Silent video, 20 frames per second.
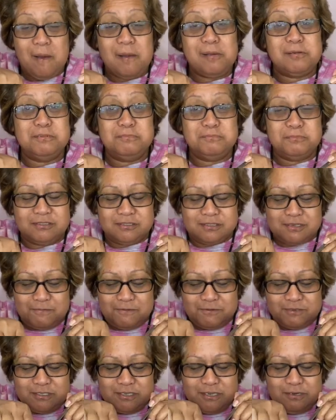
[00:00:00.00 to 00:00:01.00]
give myself
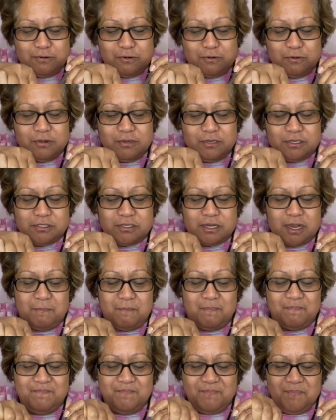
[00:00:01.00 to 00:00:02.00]
a single all the
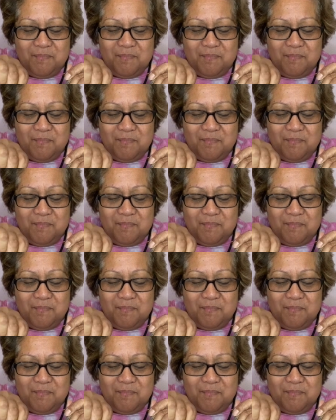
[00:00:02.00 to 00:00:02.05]
time.